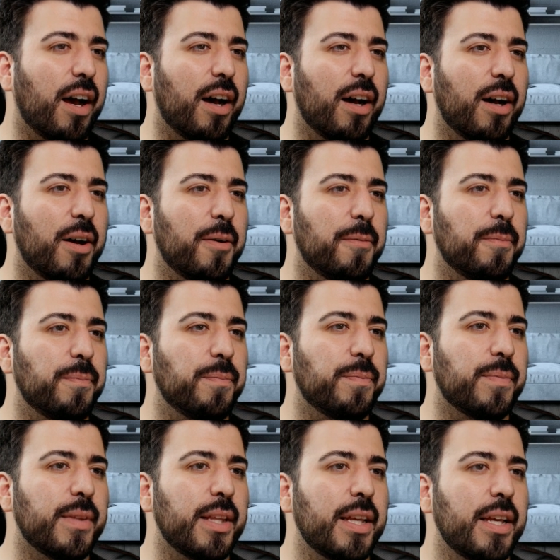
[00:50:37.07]
um,
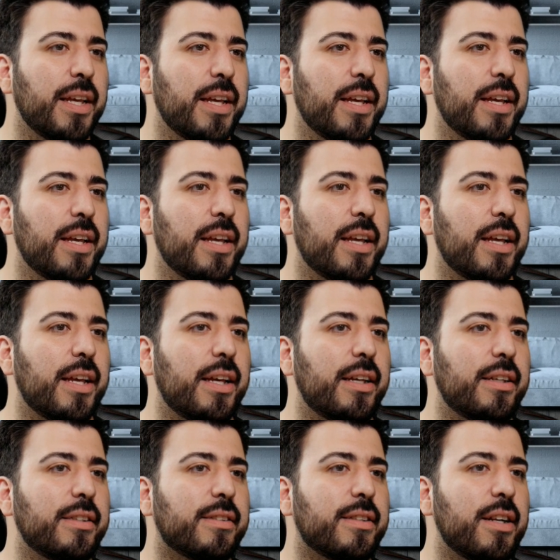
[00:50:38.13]

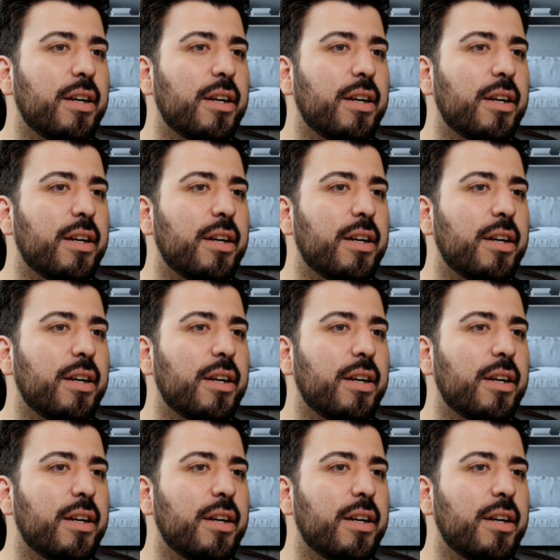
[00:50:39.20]
is